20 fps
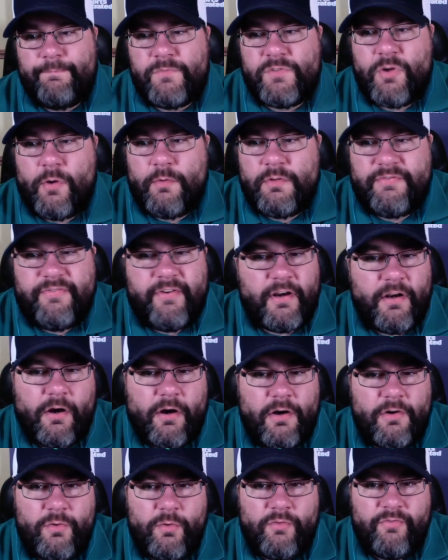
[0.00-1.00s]
So it was very
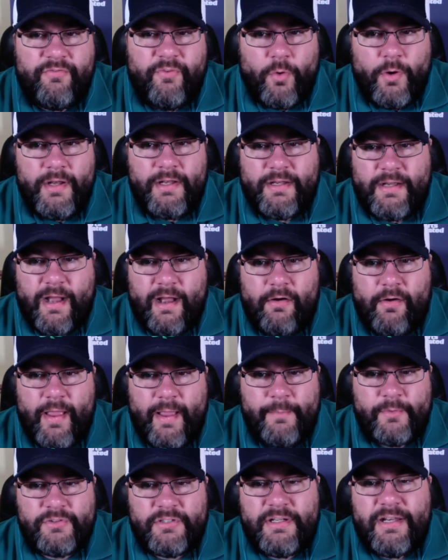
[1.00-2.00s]
hard to avoid Kyle
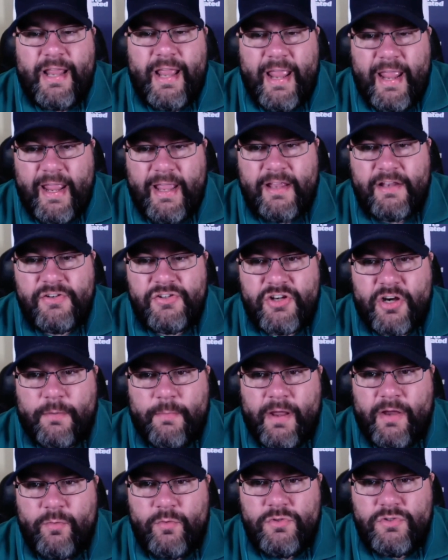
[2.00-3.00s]
Hamilton and
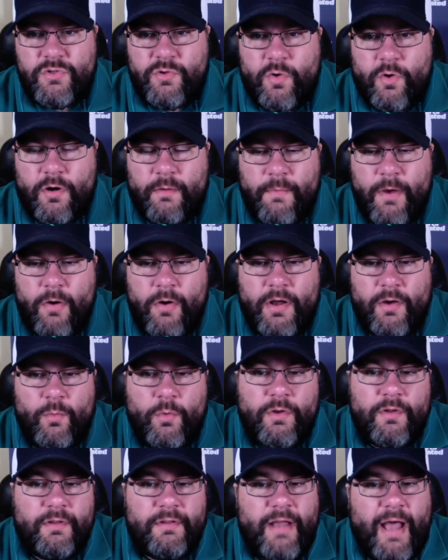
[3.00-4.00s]
Jeremiah Owusu-Koramoah.
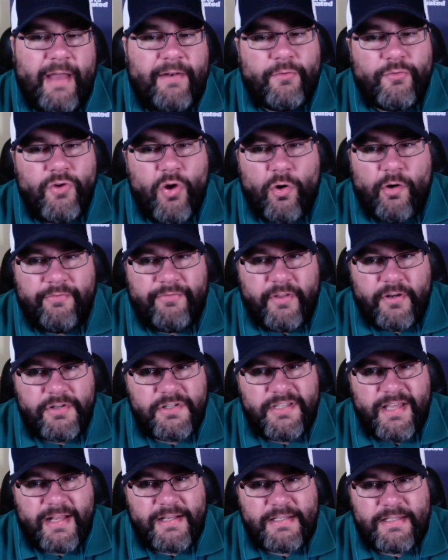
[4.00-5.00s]
Well, I don't know if
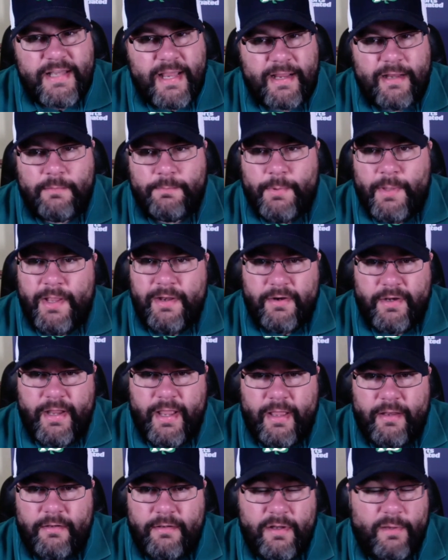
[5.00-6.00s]
there's that second player
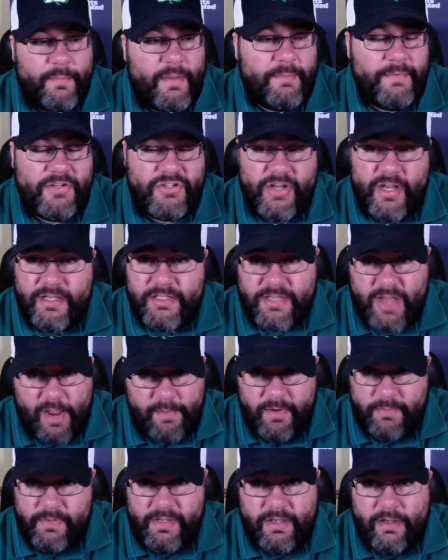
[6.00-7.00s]
yet. Now, maybe Shane
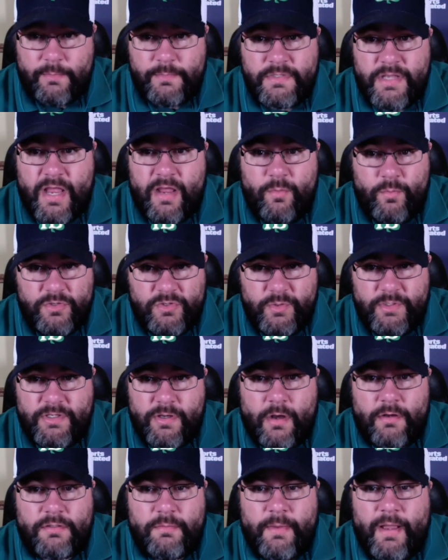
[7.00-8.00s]
Simon becomes that, which we
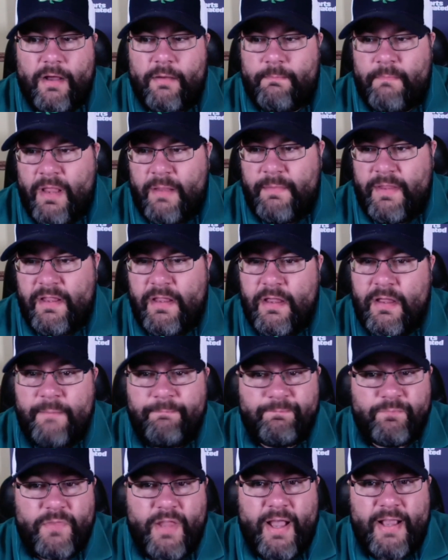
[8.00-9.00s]
talked about. Maybe
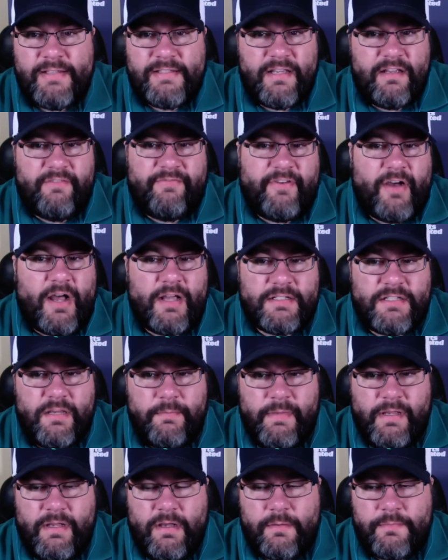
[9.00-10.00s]
Isaiah
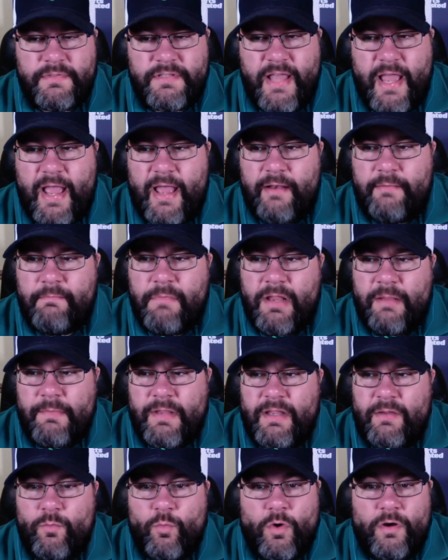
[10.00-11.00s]
Foskey becomes that.
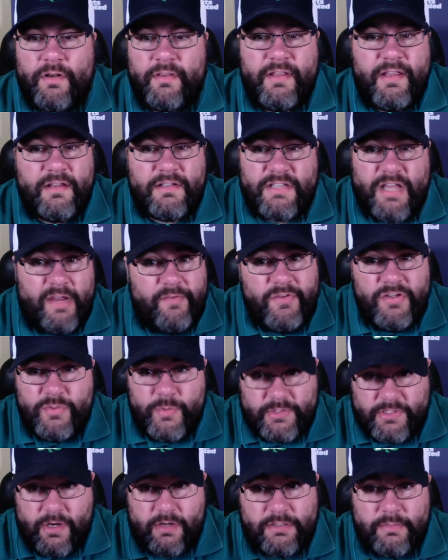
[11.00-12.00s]
Maybe one of the safeties
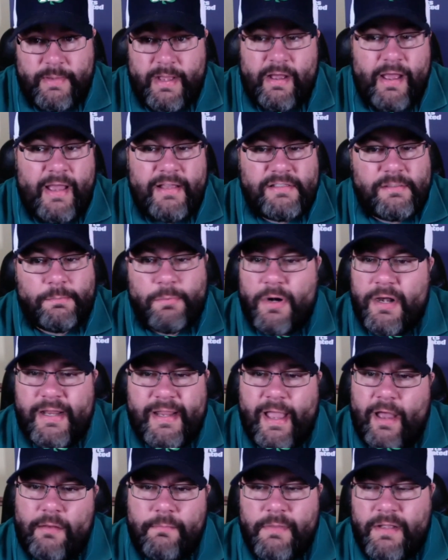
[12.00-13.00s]
we talked about has a
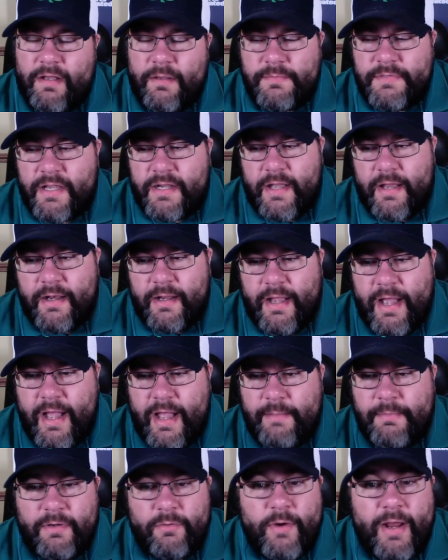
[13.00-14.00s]
breakout and becomes that kind of
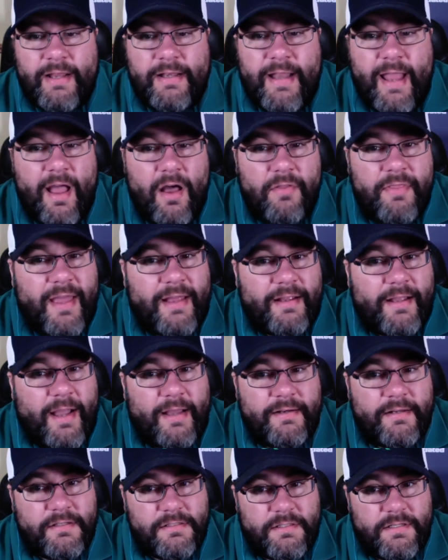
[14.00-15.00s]
guy. But right now, that
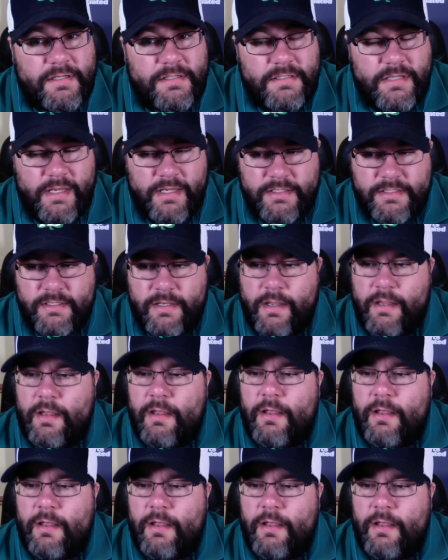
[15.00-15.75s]
guy doesn't exist.